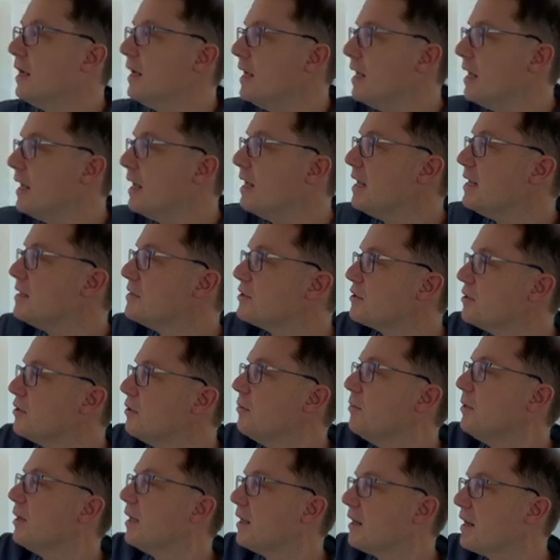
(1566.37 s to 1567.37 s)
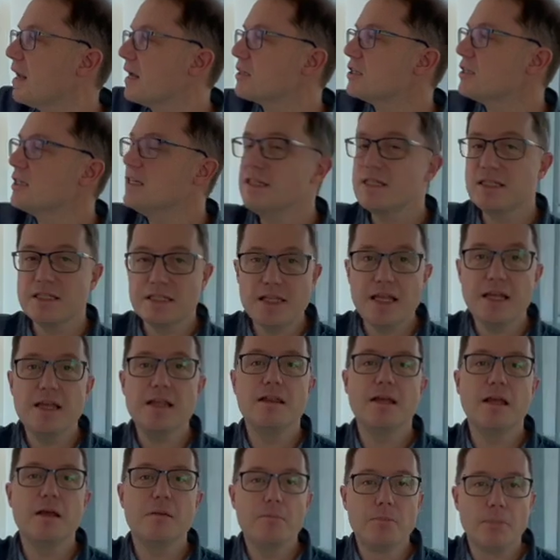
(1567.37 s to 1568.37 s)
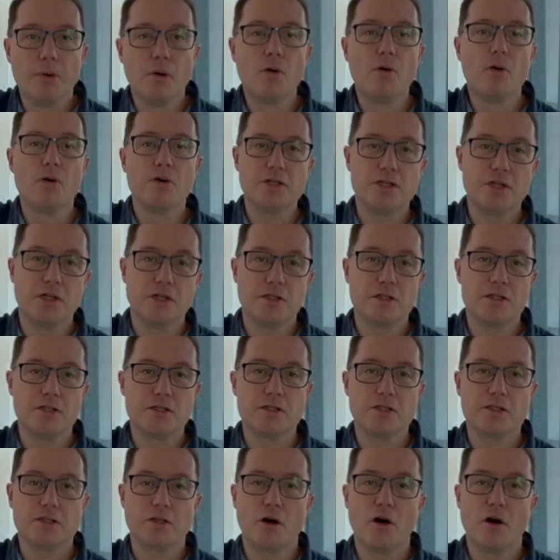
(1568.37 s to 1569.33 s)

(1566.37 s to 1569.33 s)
is that we can actually see the importance